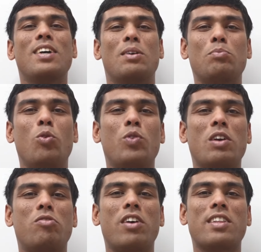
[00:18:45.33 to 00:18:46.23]
Moving
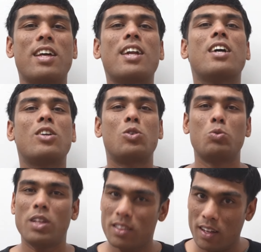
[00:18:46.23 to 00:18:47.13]
further to
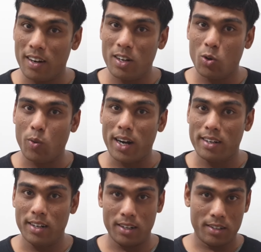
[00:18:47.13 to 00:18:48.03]
the third
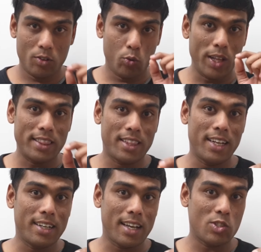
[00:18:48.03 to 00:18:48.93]
quadrant, when
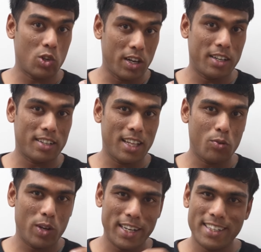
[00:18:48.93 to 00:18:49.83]
theta is greater than
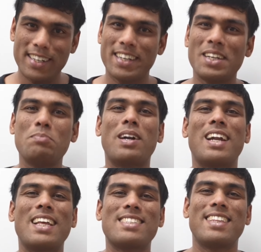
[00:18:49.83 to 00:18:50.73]
180 degree but
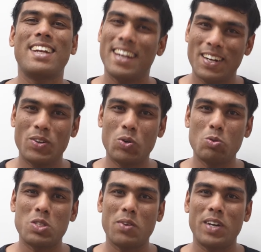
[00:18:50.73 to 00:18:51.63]
less than
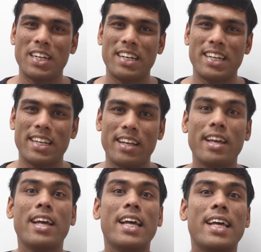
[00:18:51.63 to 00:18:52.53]
270 degree.
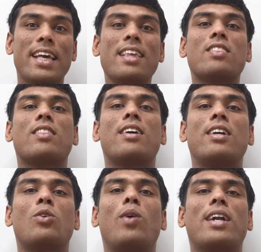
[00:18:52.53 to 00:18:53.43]
In
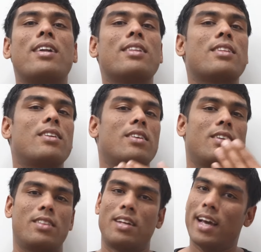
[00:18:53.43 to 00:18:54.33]
third quadrant,
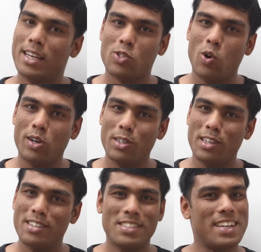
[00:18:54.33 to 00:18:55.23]
the x
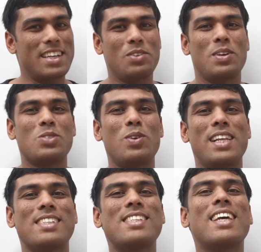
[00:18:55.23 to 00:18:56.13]
coordinate is negative as well
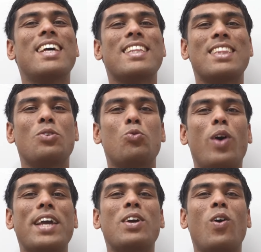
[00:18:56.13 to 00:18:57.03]
as the
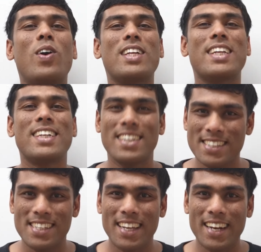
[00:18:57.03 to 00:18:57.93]
y coordinate
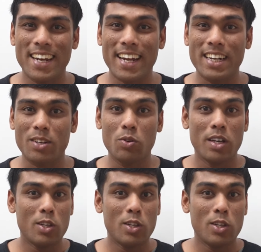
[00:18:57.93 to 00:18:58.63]
is negative.